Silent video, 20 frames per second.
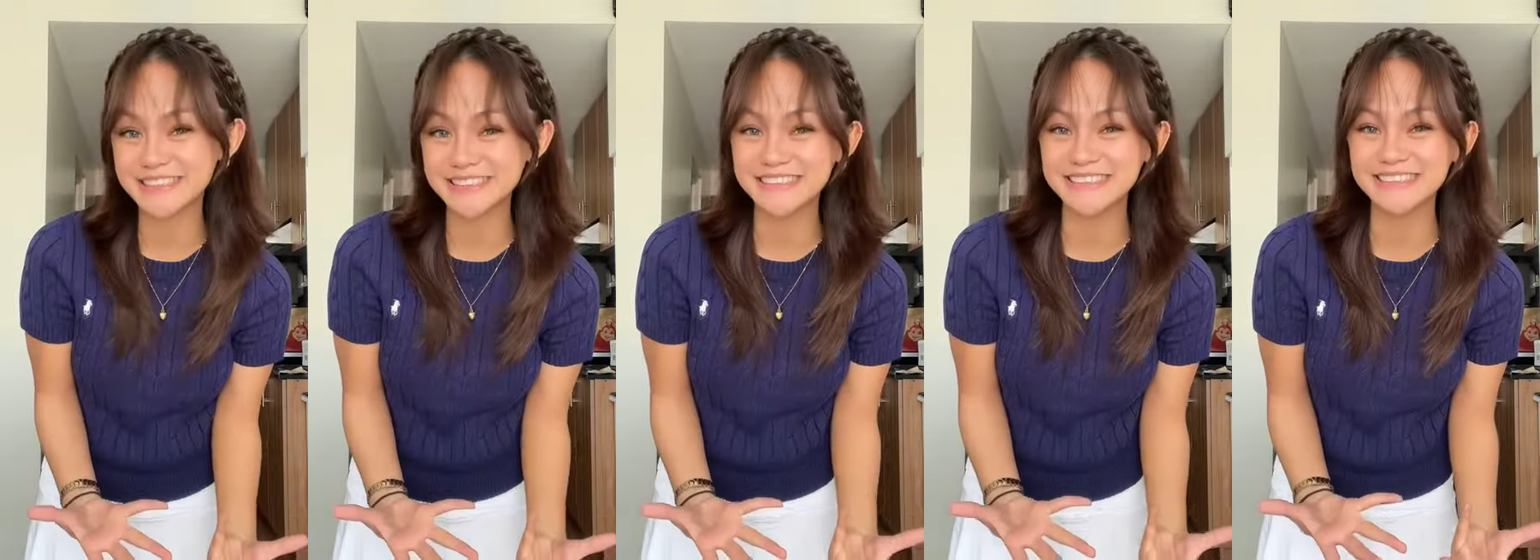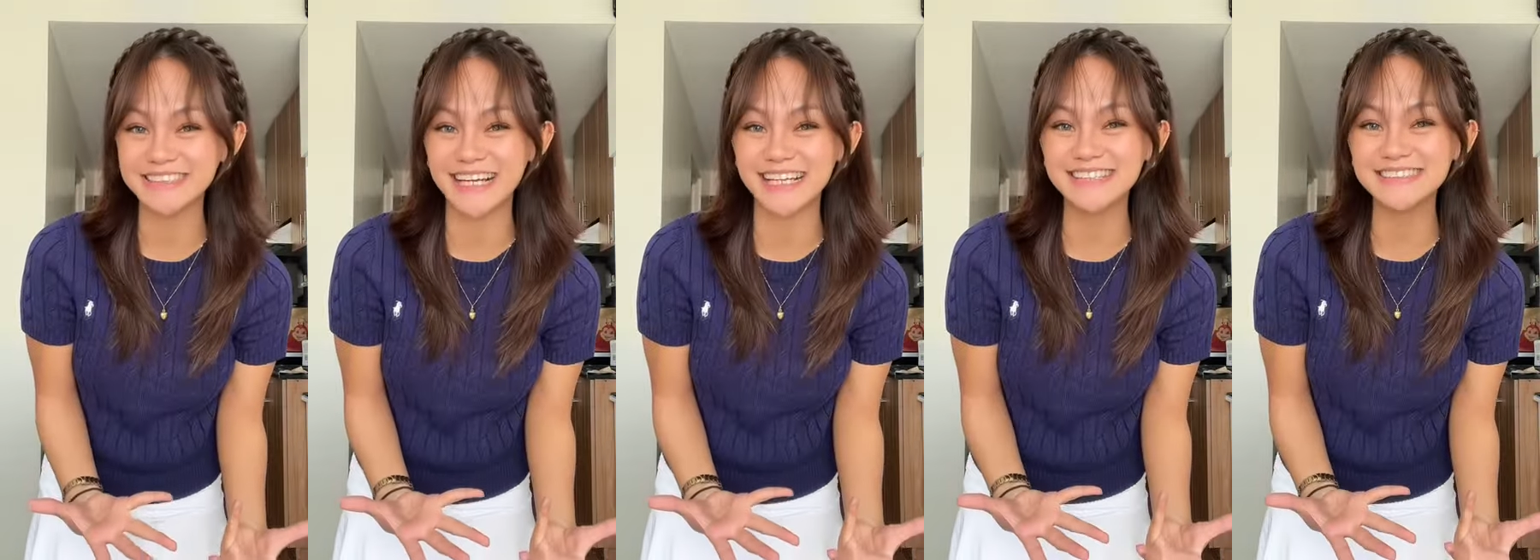
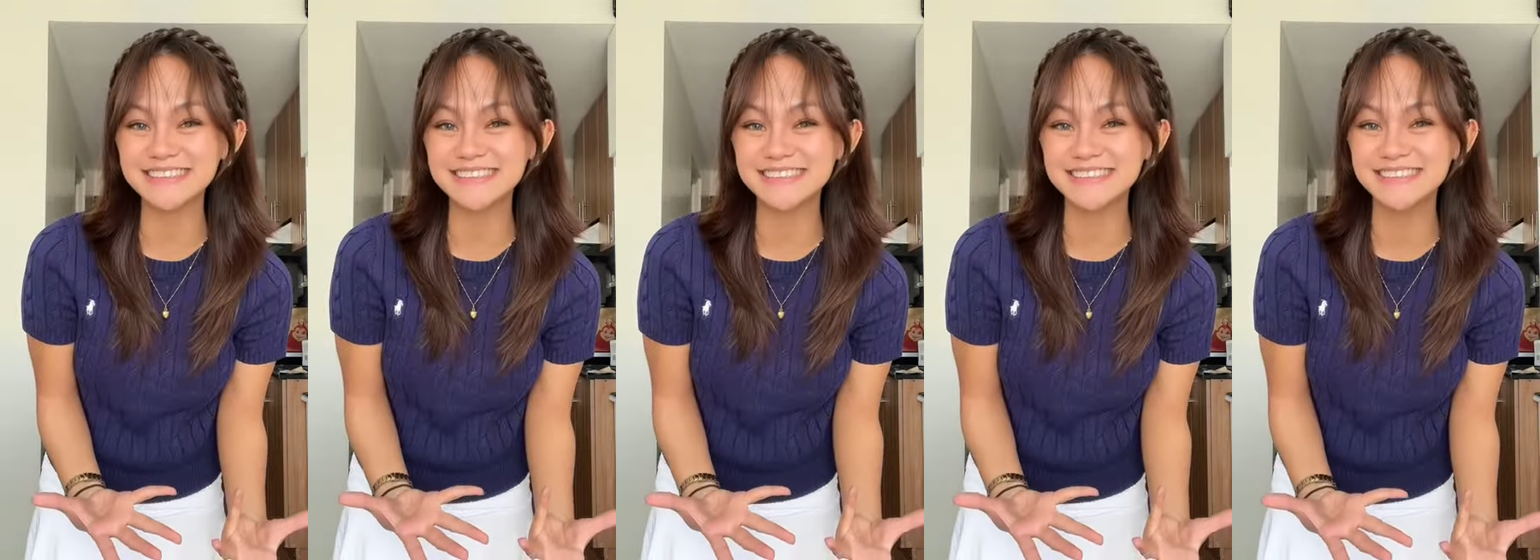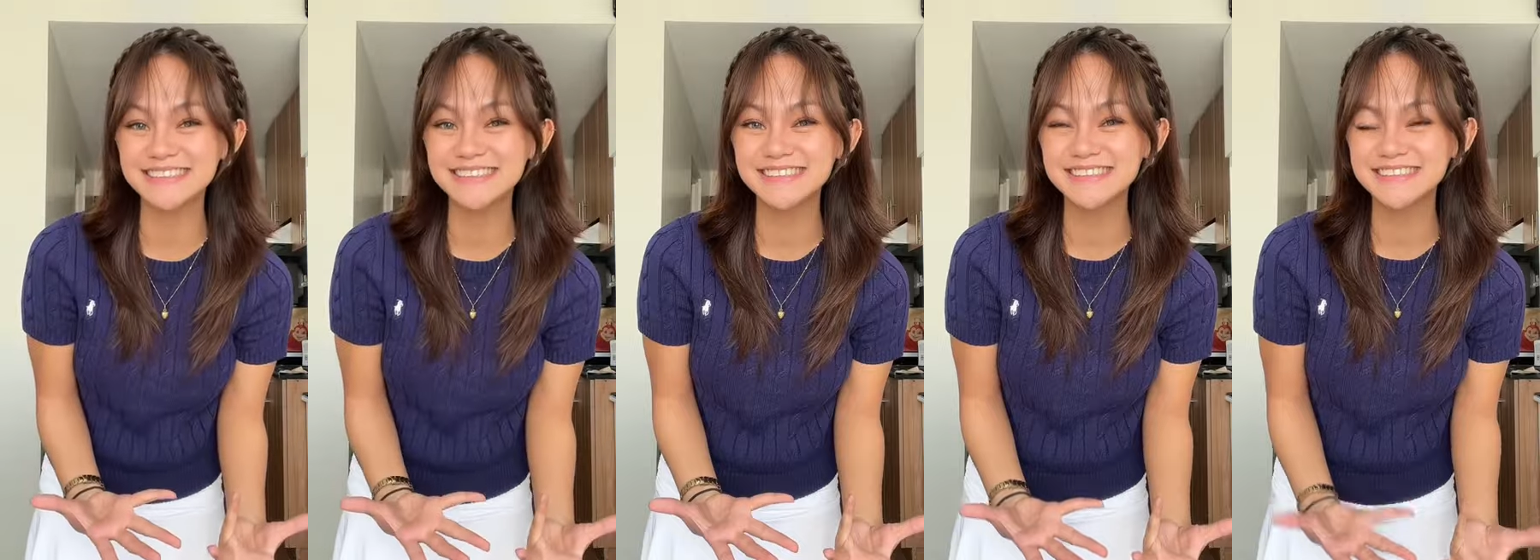dress?
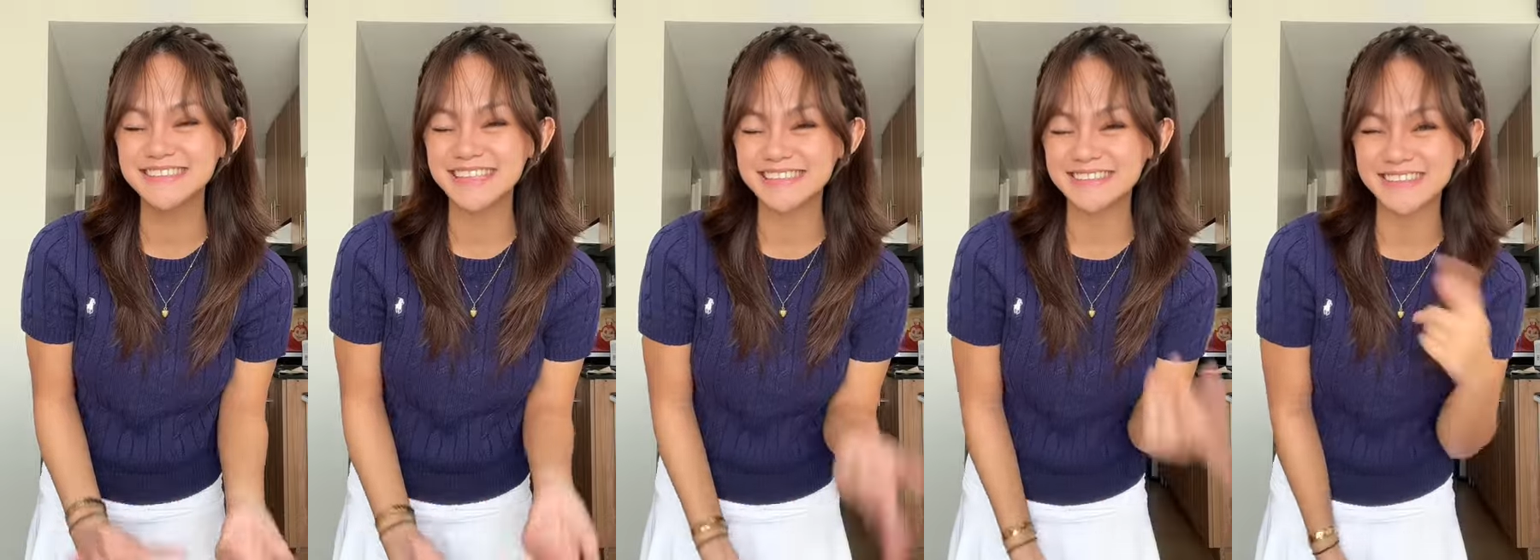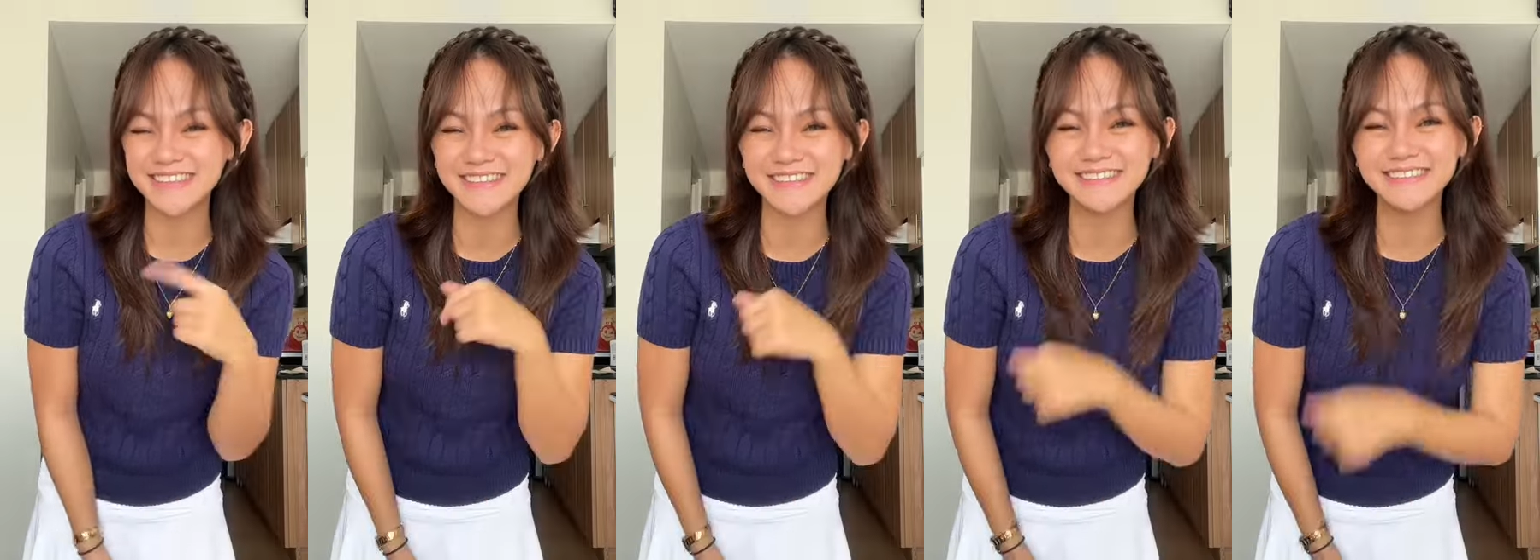Let's go!